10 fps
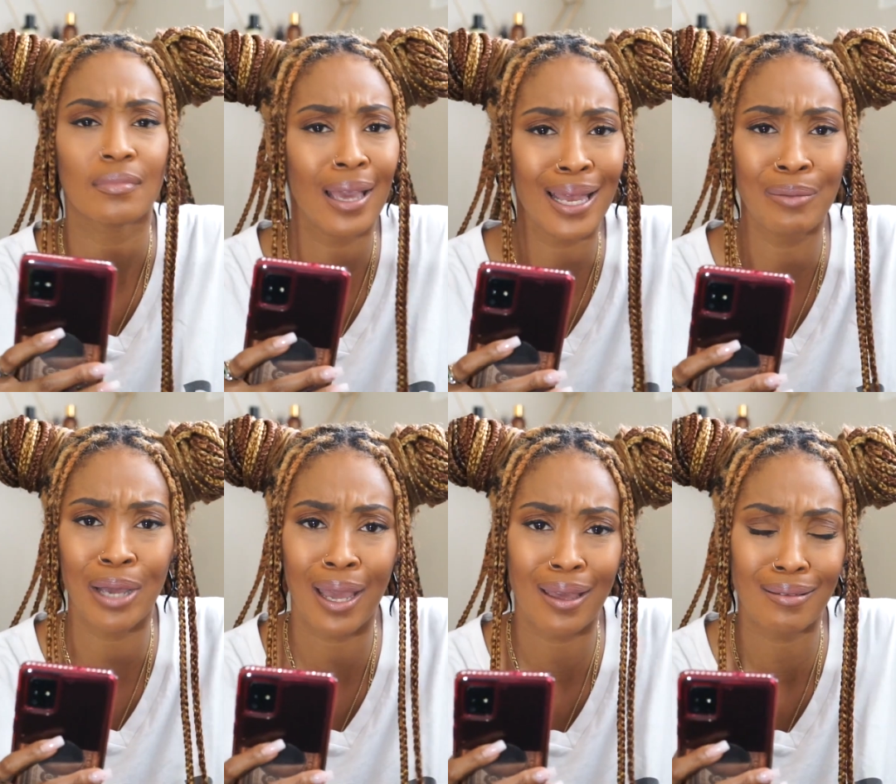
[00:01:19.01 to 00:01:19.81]

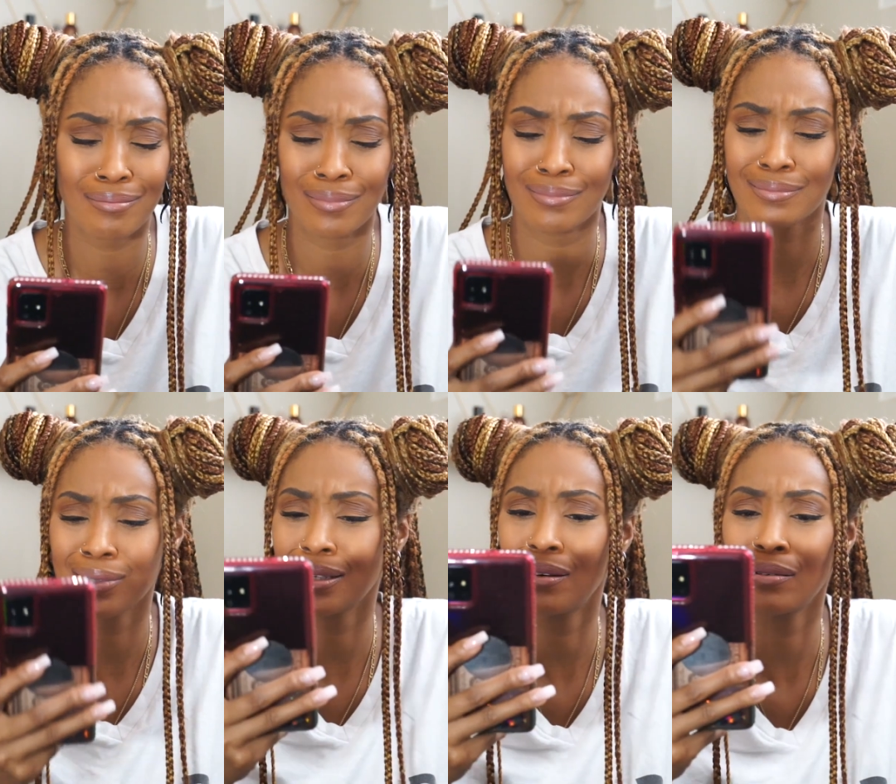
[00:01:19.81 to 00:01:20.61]
Anime,
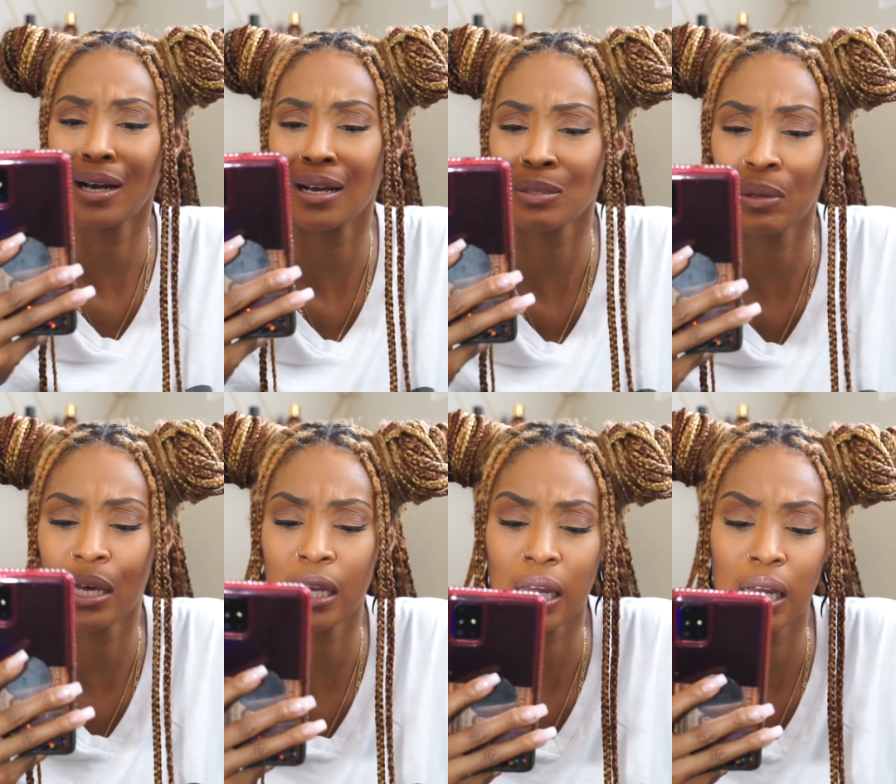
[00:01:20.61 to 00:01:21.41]
you know,
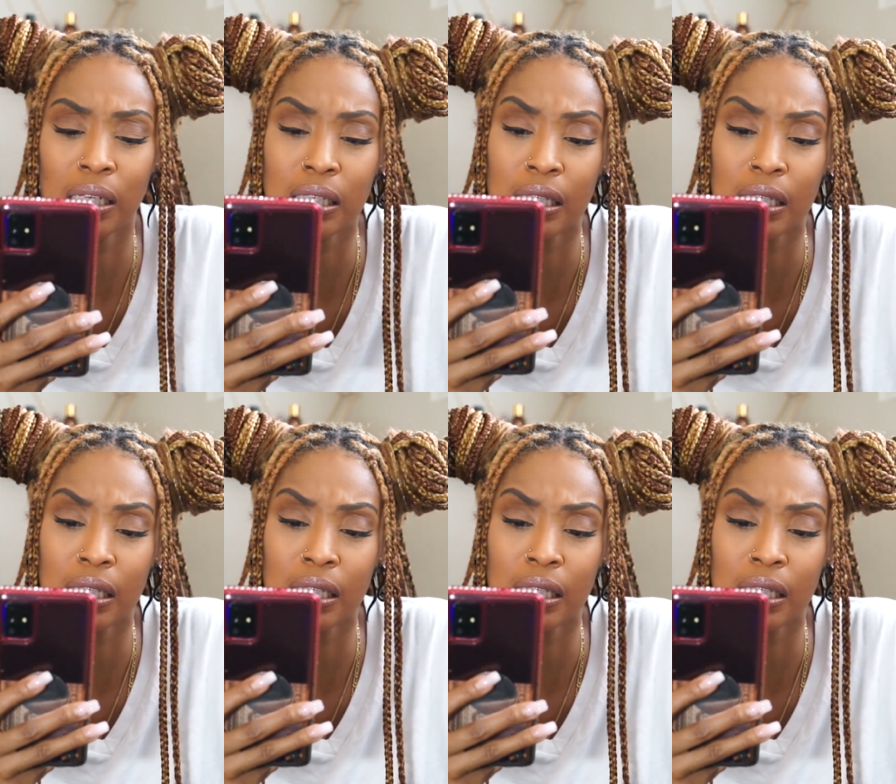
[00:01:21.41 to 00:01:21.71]
cosplay, that kind of